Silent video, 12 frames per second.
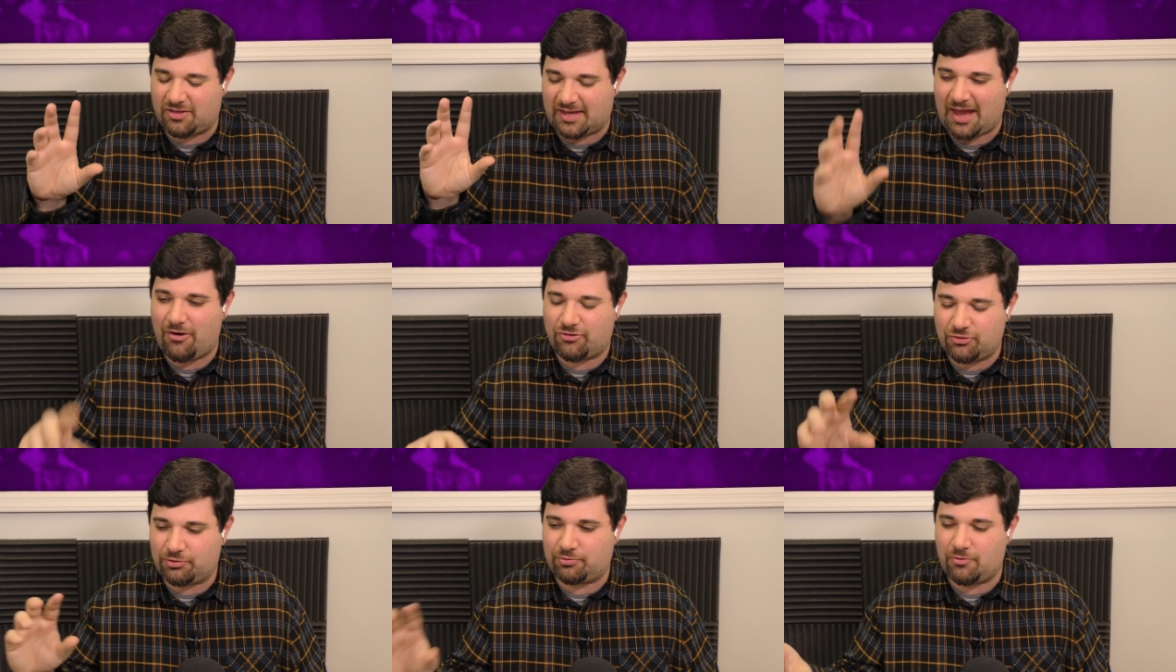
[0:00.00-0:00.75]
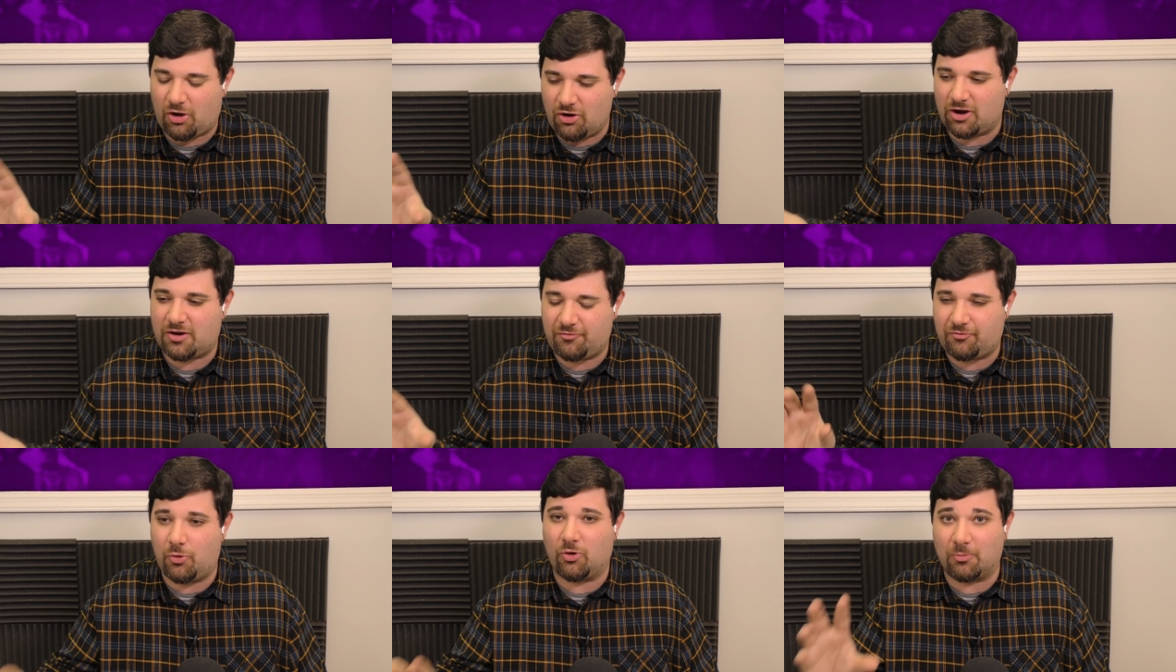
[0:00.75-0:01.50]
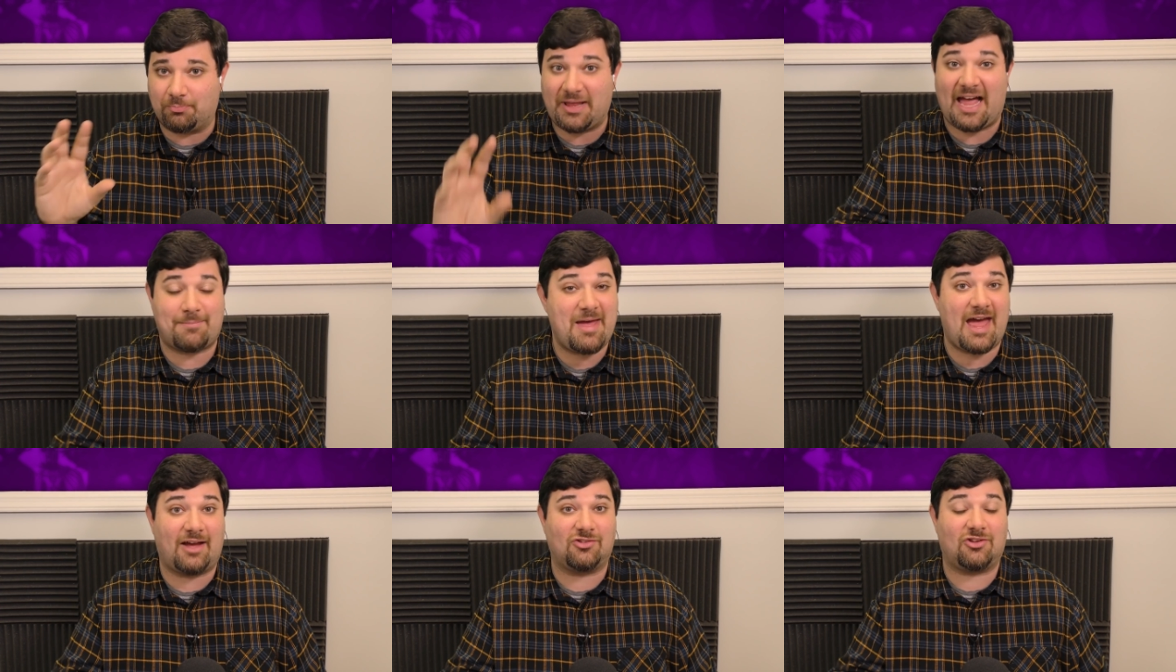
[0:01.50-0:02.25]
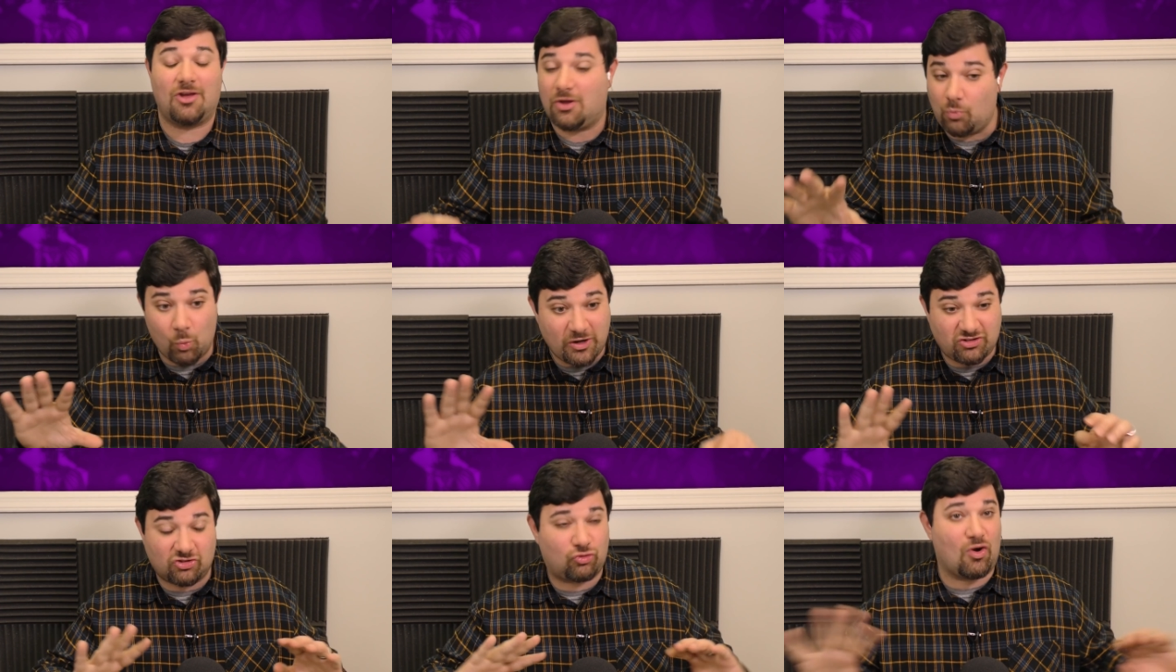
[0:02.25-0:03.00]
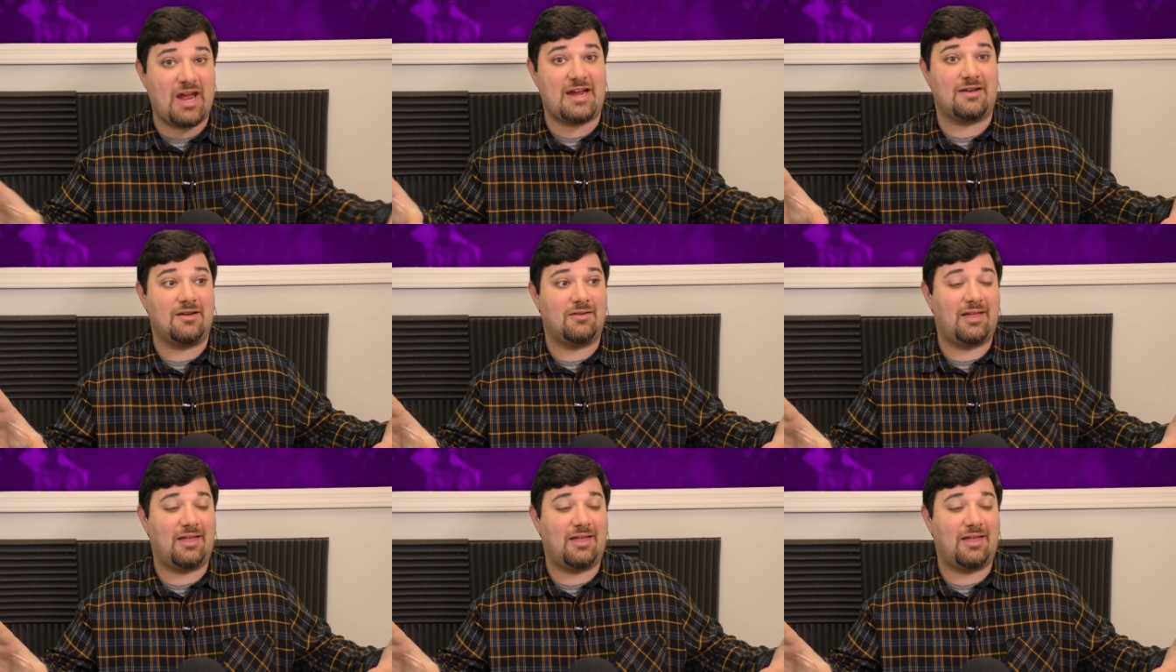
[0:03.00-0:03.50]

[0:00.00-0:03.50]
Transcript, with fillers: character arc for Black Mask, which is great.